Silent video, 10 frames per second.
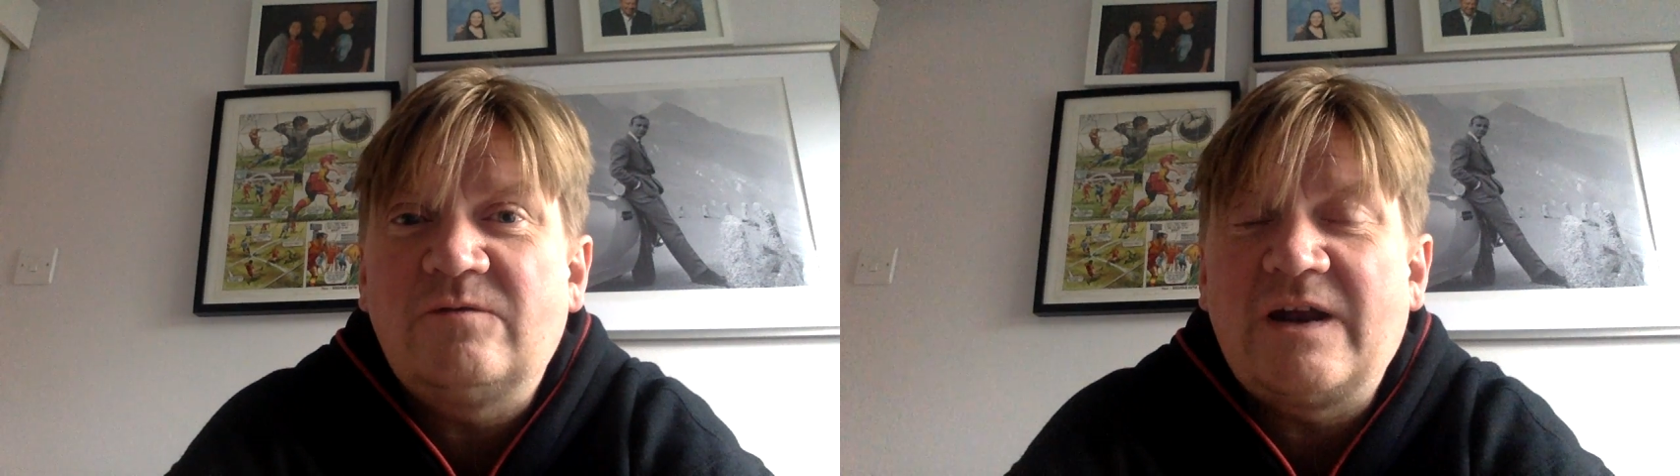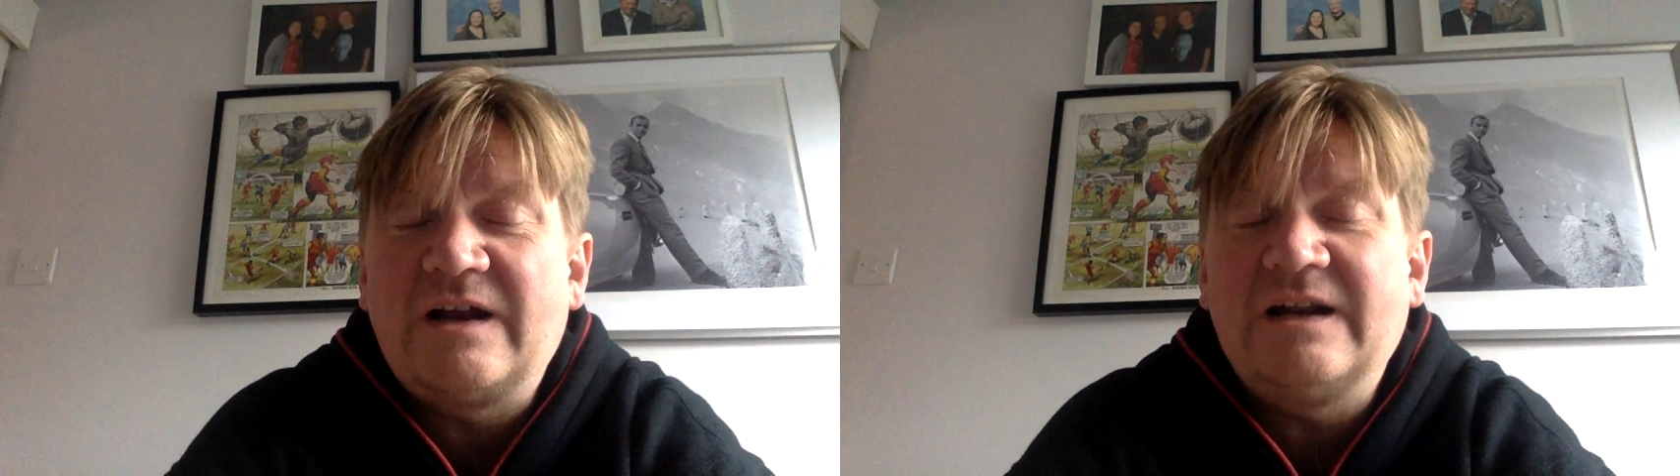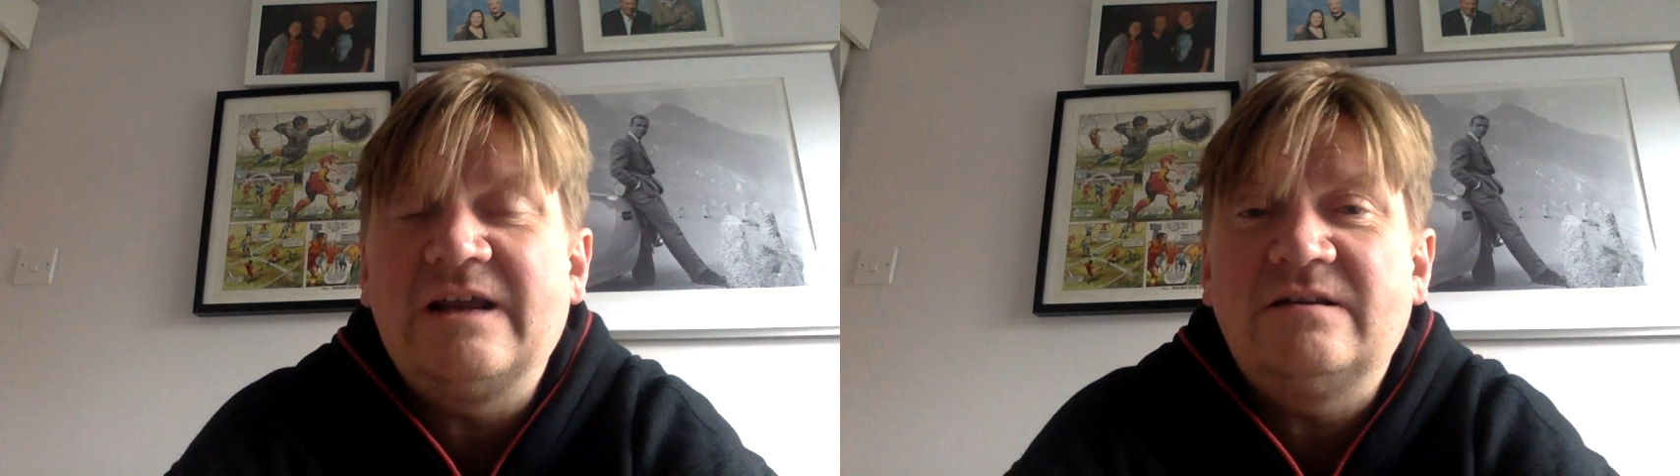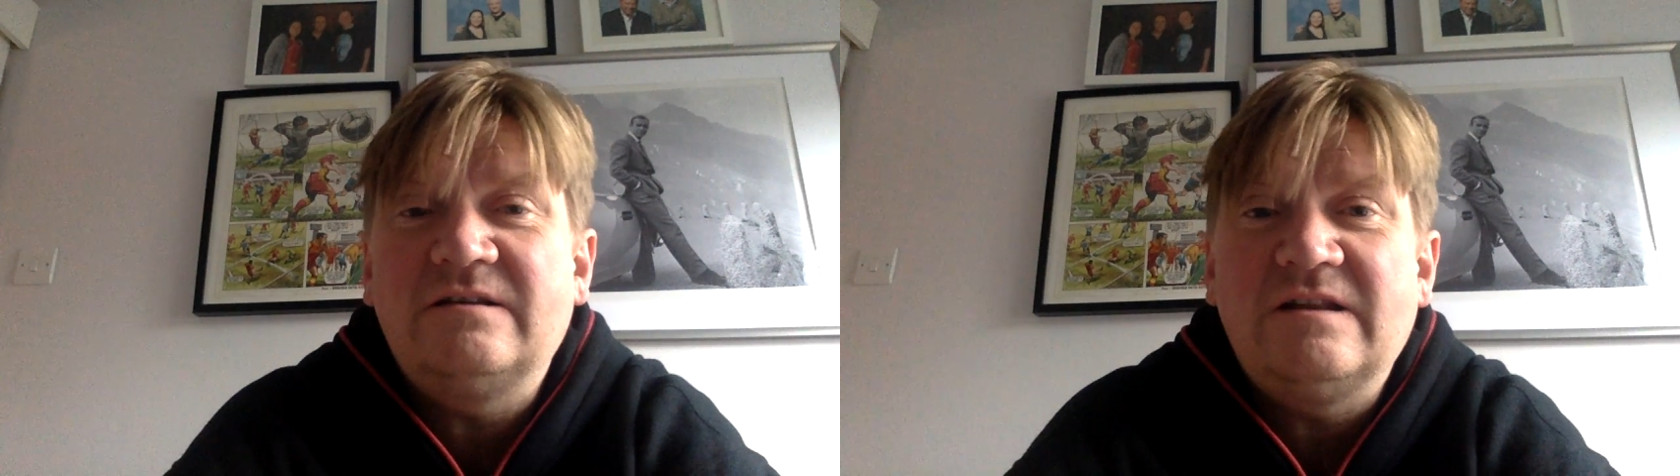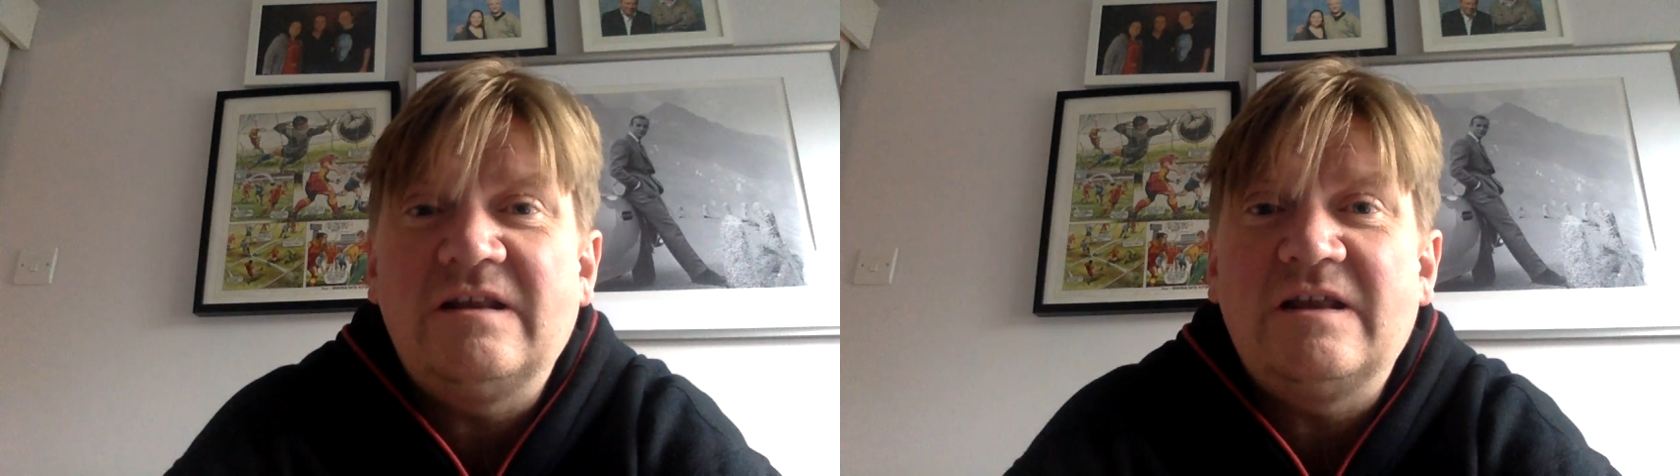Frankly, I
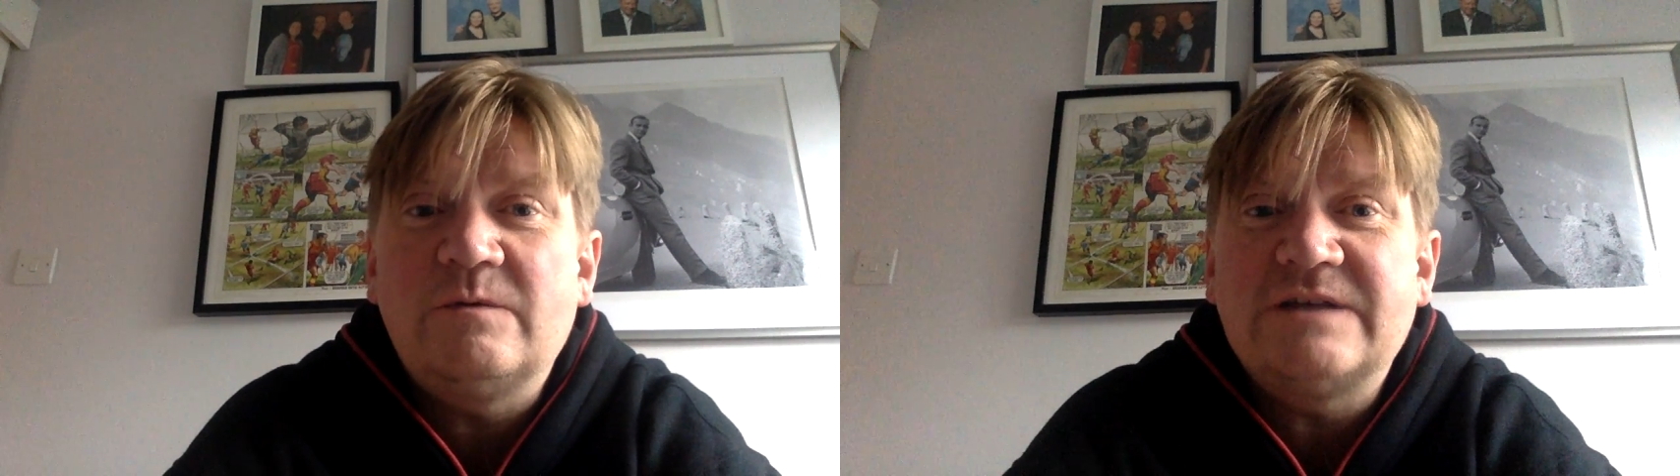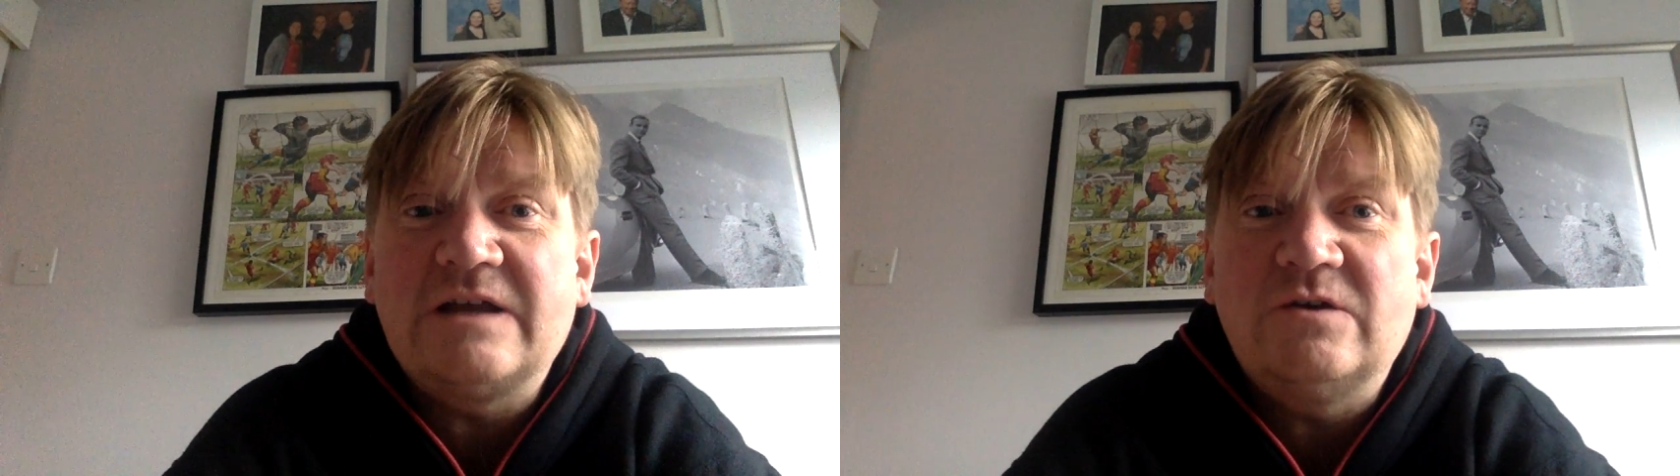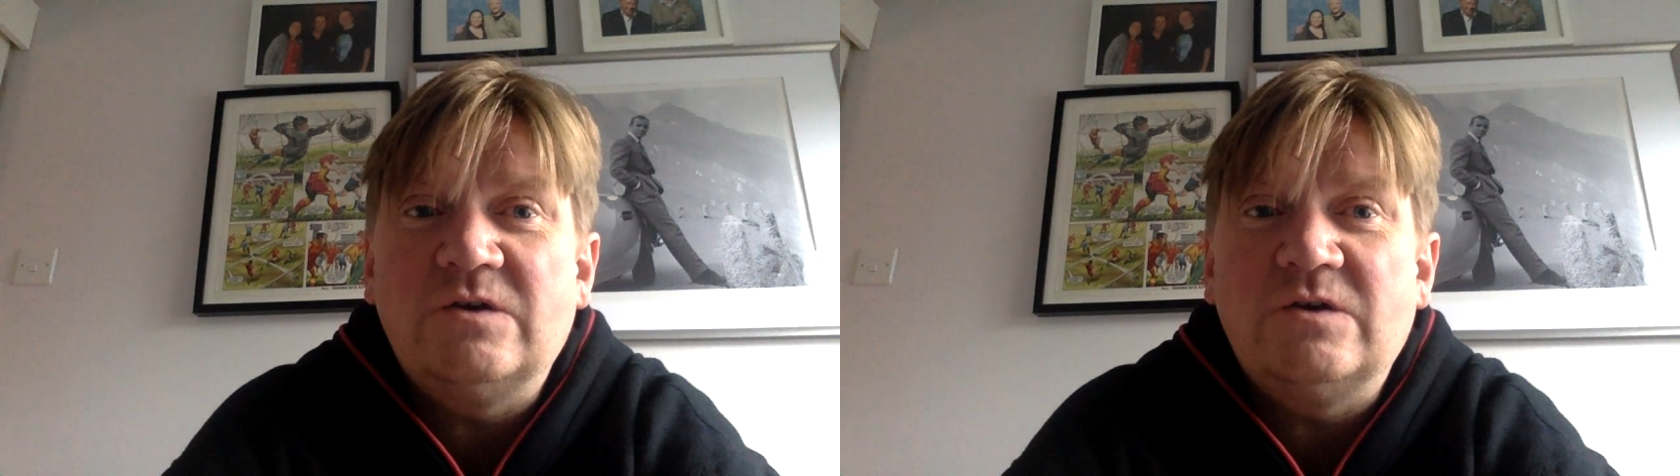think he was that